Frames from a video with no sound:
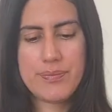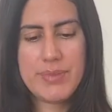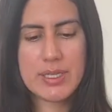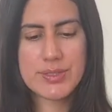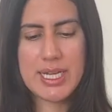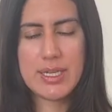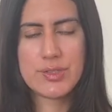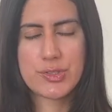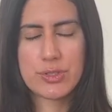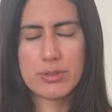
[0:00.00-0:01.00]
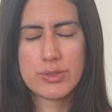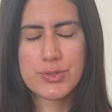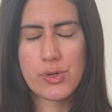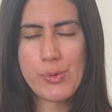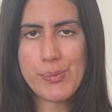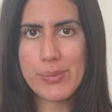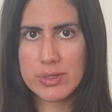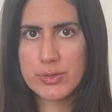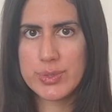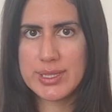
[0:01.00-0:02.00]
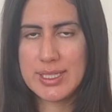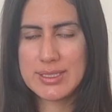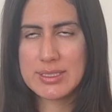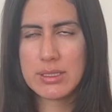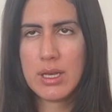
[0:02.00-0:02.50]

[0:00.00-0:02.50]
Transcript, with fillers: because i struggled so much with this